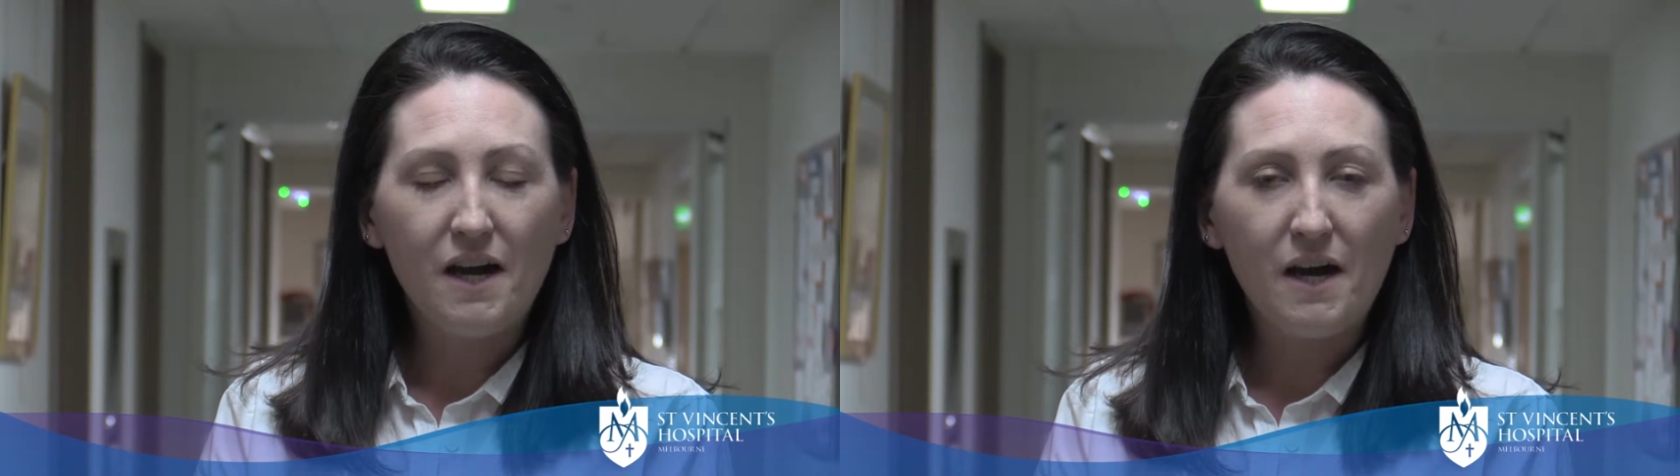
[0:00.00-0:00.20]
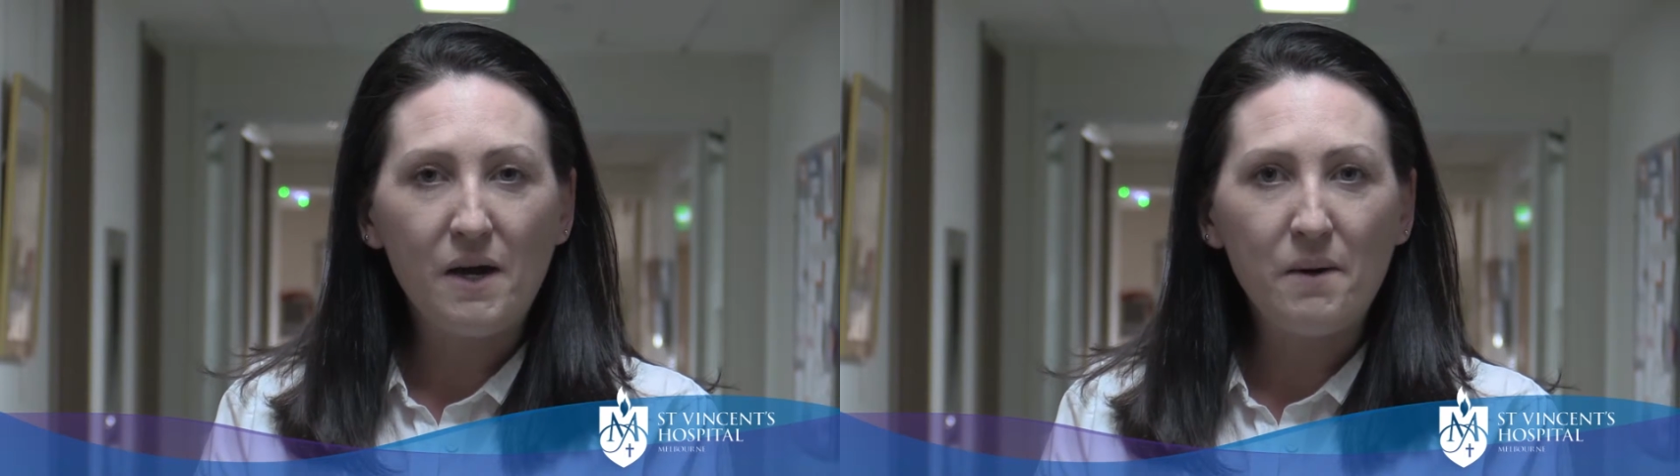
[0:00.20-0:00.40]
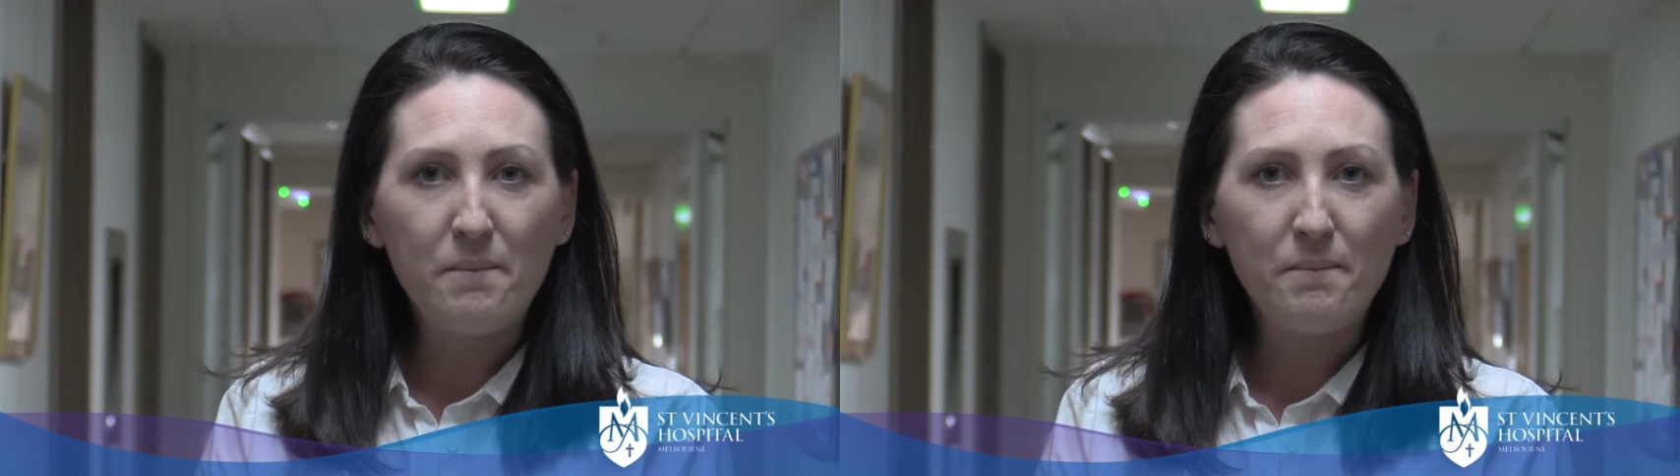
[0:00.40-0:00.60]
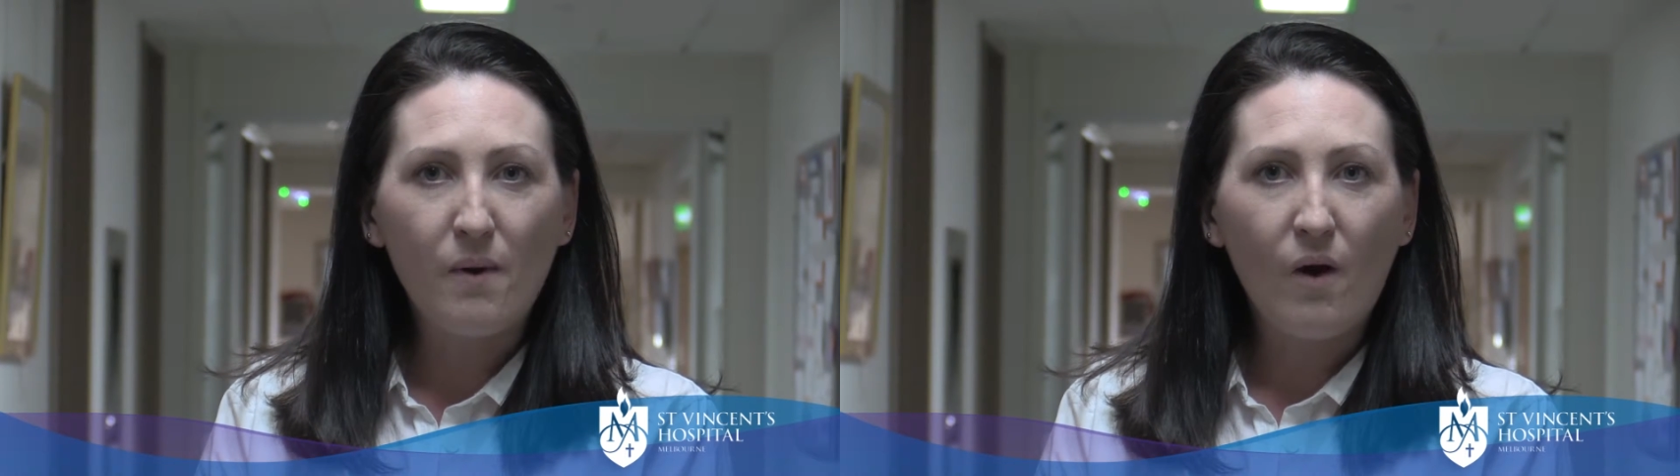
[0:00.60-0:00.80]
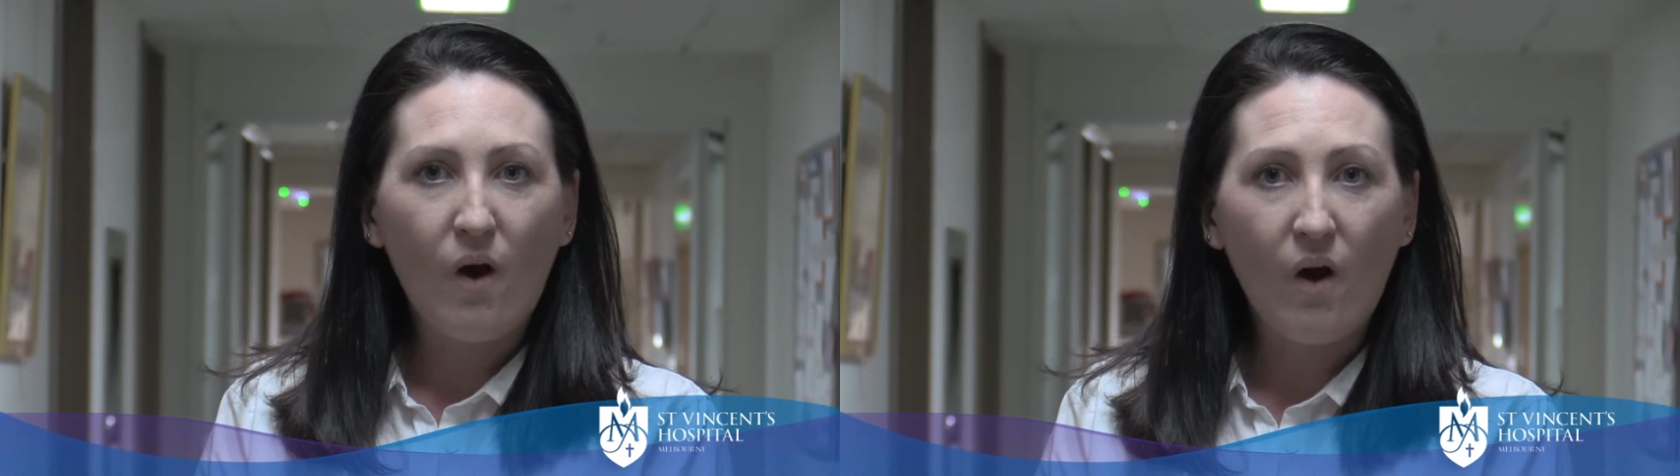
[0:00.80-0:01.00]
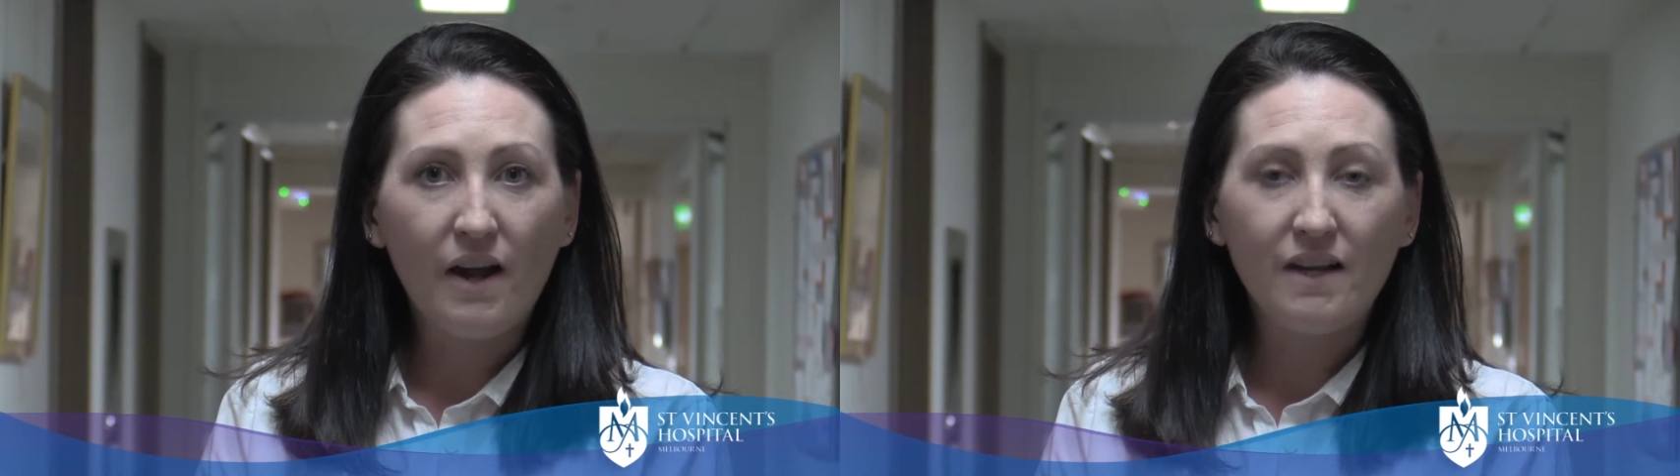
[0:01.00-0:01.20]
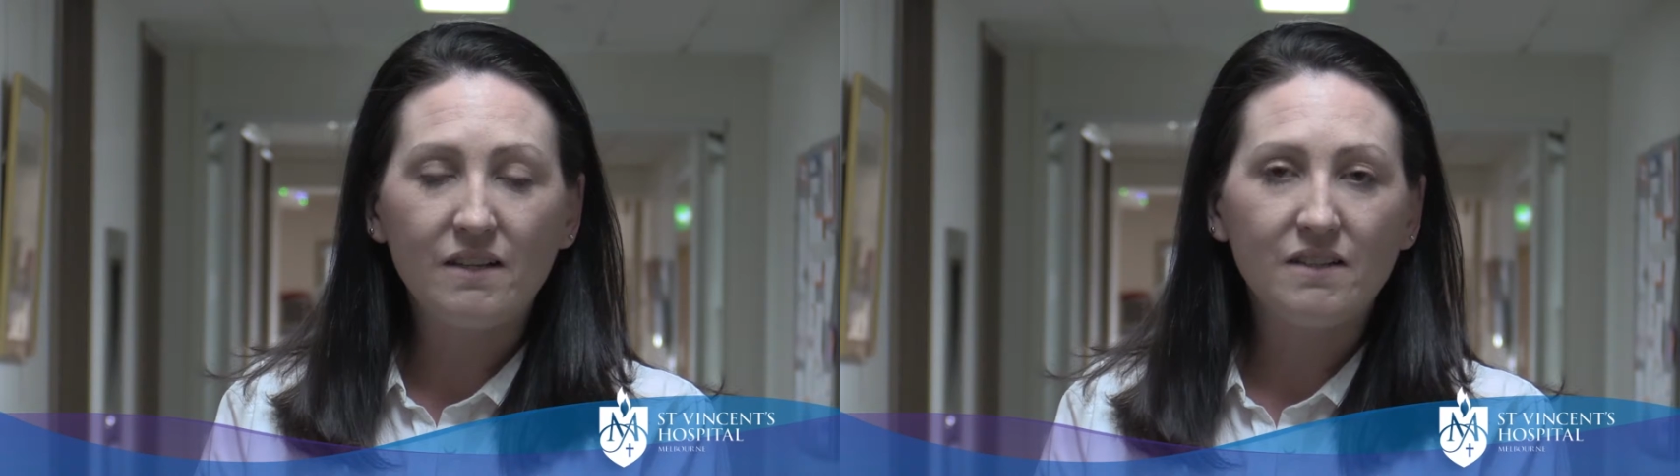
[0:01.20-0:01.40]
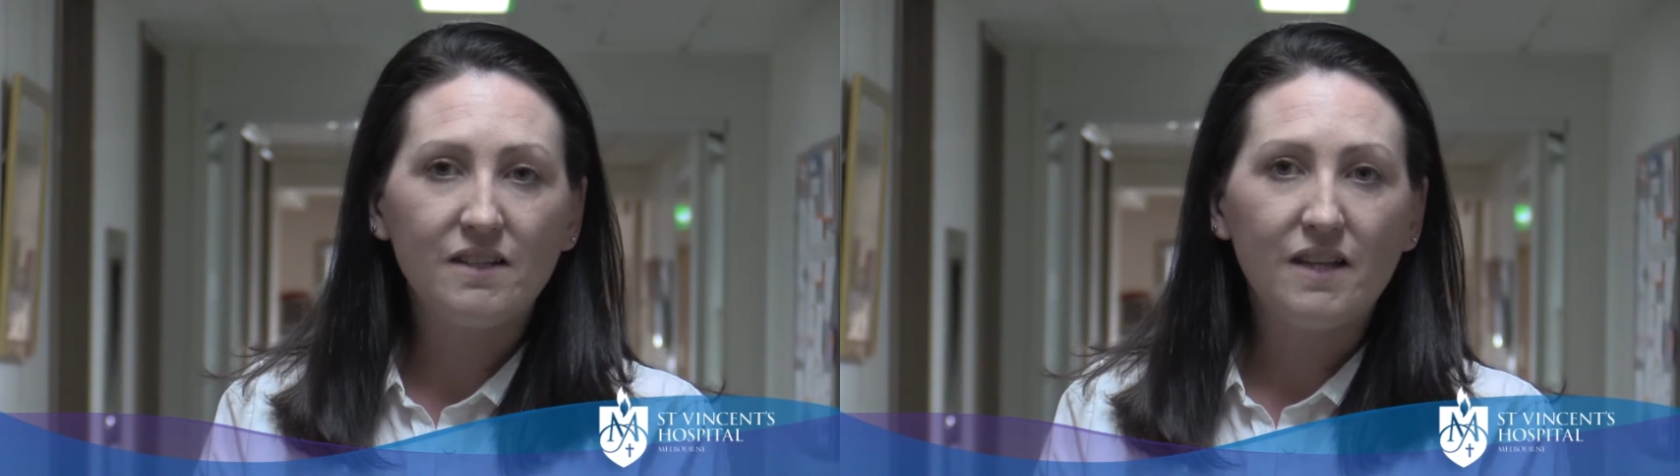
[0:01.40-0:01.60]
I